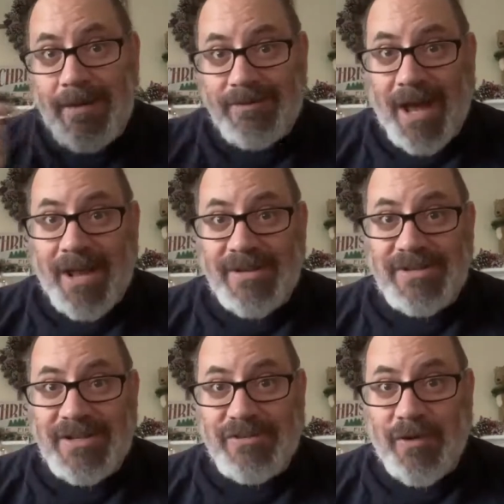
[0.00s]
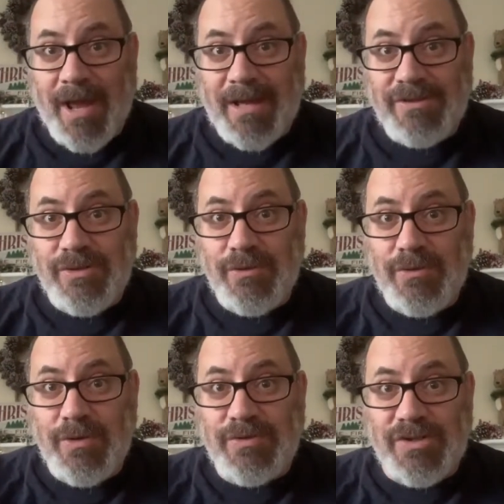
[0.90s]
honestly tried to
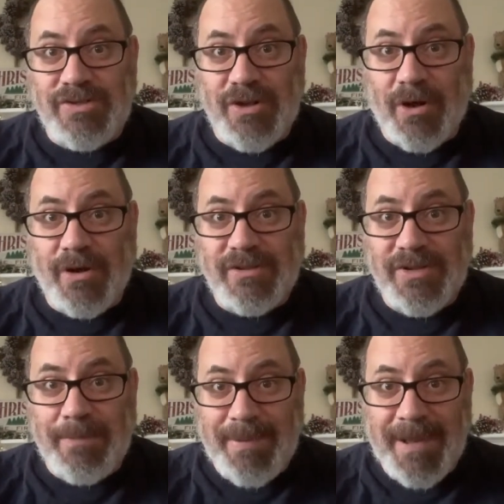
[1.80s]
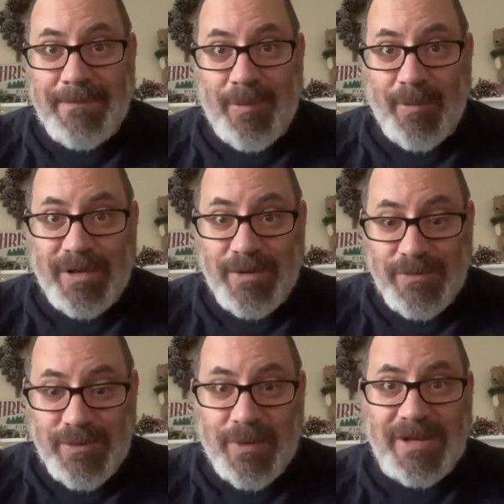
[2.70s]
use a star to pinpoint you
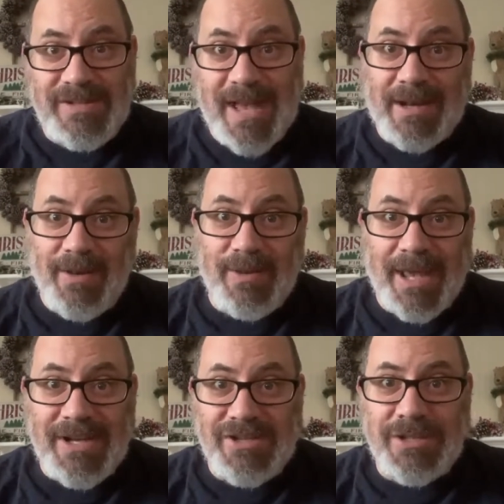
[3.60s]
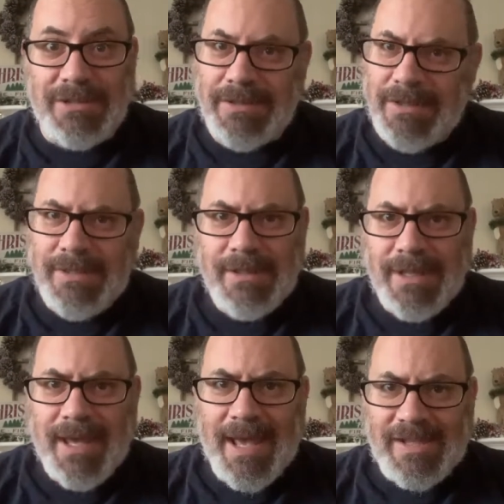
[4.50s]
to an exact location?
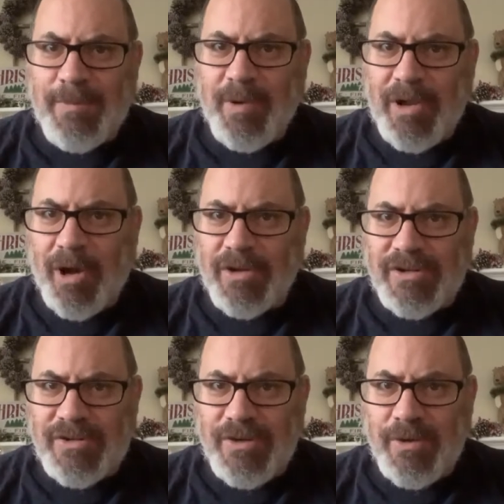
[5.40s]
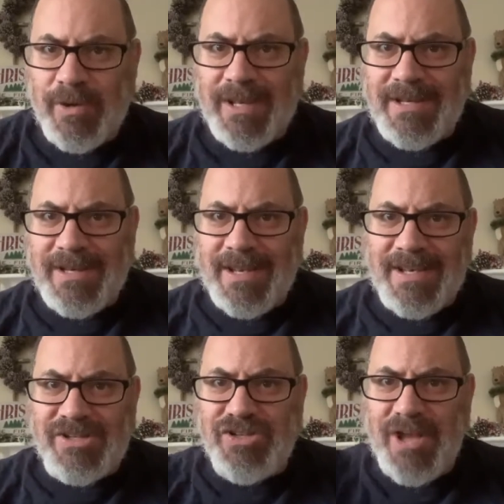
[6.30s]
That's pretty hard to do. It
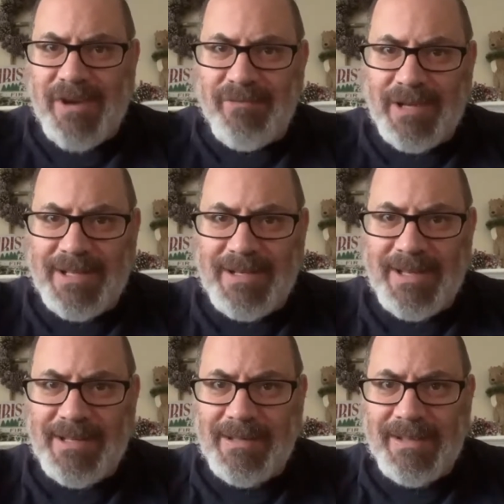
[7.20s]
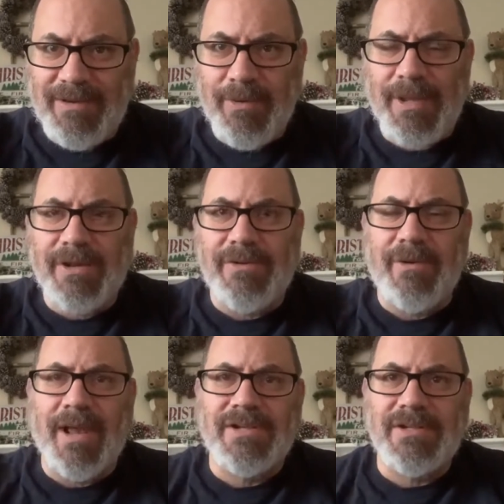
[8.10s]
can generally lead you in a
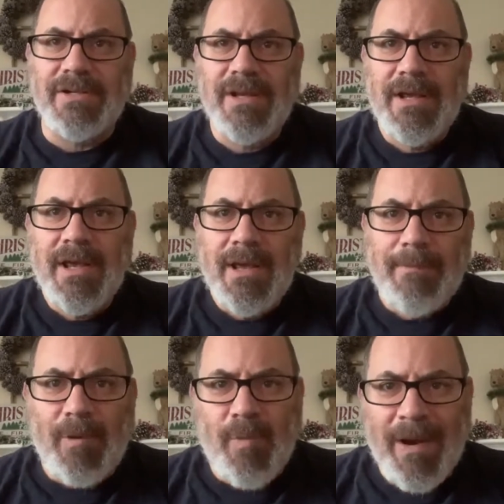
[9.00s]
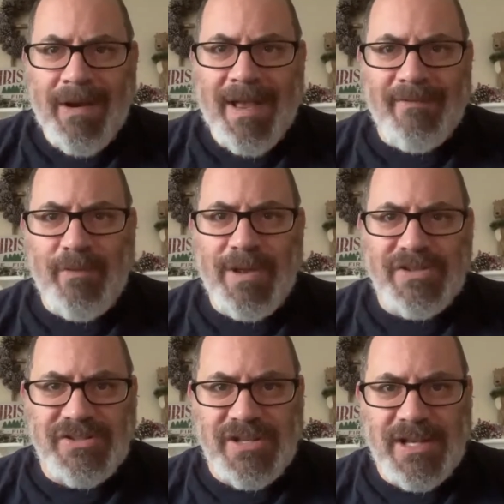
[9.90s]
direction. But where have we
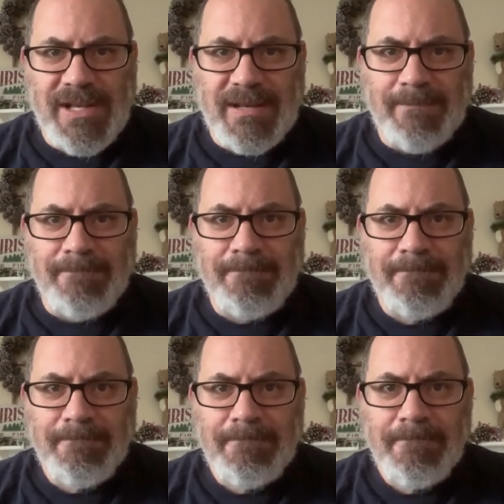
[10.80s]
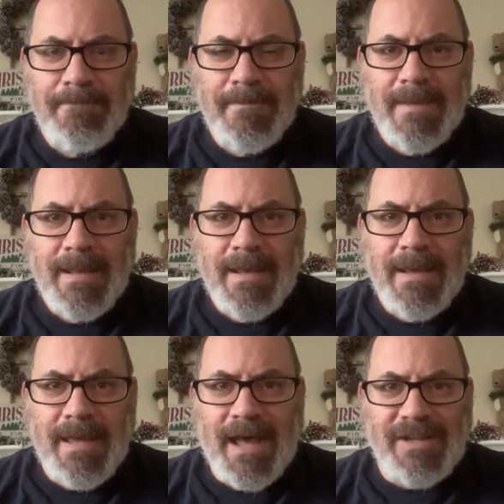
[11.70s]
seen
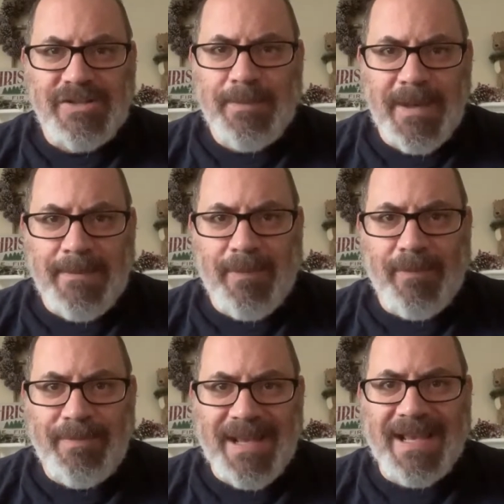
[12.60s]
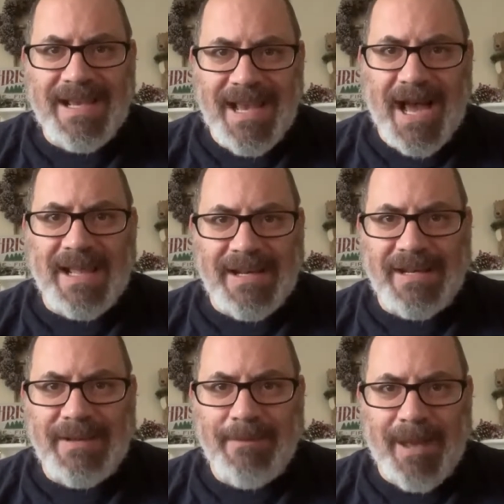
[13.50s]
God's people being
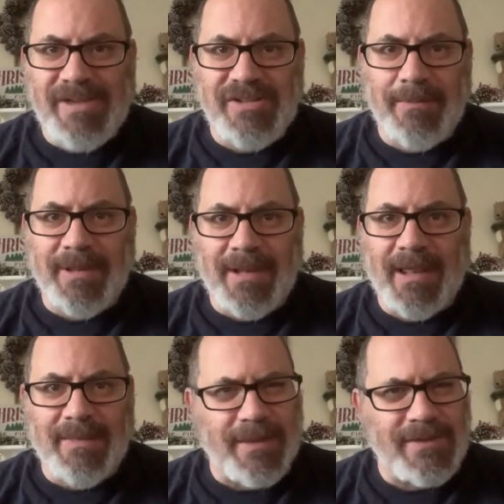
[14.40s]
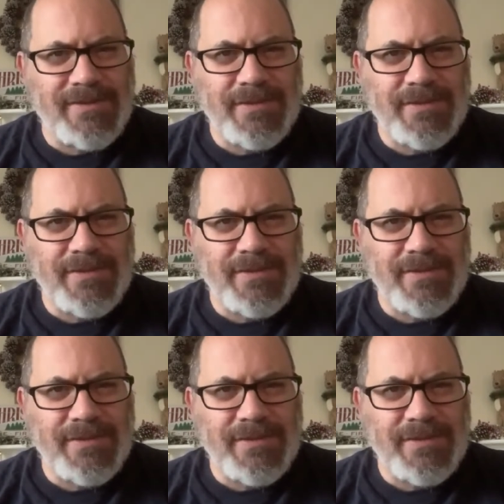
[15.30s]
guided by something like this?